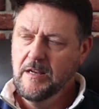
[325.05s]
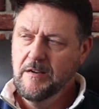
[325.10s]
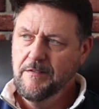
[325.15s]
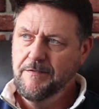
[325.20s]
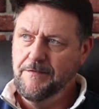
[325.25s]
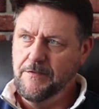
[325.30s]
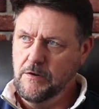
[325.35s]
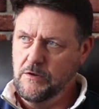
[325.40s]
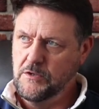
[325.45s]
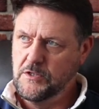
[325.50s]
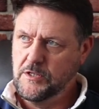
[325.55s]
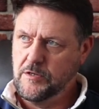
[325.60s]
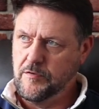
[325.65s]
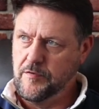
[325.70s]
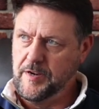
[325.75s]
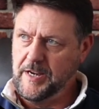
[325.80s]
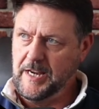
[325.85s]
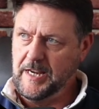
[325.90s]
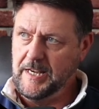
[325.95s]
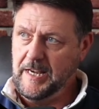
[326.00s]
full
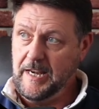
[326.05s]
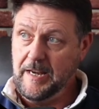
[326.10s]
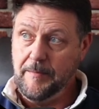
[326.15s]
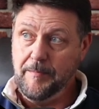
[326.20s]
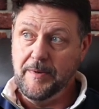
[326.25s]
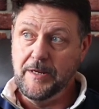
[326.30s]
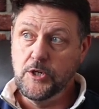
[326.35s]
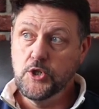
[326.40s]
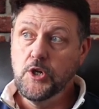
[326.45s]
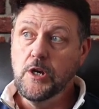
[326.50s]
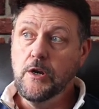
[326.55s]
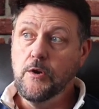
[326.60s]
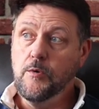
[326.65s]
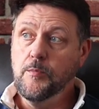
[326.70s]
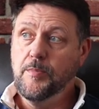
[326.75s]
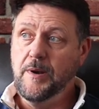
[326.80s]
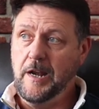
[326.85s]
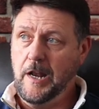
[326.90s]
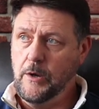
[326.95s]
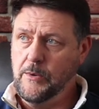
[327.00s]
screen, image
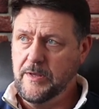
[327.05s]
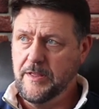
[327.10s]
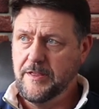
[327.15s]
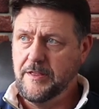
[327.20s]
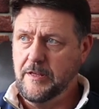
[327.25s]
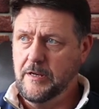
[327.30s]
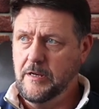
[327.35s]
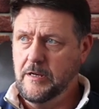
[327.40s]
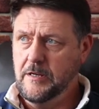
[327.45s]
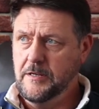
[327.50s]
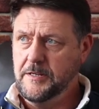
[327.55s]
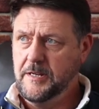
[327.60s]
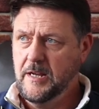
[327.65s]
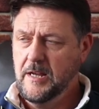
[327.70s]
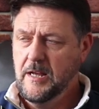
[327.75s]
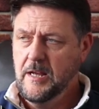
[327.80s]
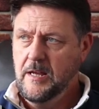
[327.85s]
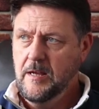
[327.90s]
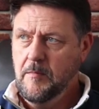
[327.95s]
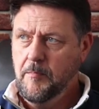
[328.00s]
loop, lower third,
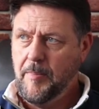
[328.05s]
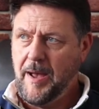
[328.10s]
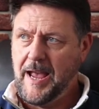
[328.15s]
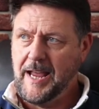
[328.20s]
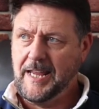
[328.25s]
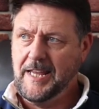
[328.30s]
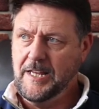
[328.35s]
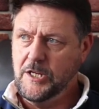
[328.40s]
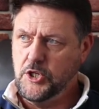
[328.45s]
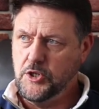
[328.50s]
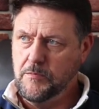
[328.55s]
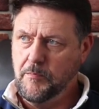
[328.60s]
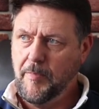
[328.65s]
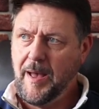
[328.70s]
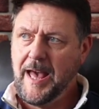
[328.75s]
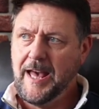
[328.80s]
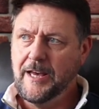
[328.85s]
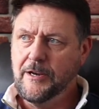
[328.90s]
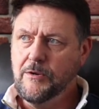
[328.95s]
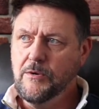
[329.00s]
package and
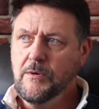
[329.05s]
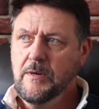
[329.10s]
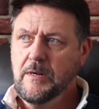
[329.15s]
panel.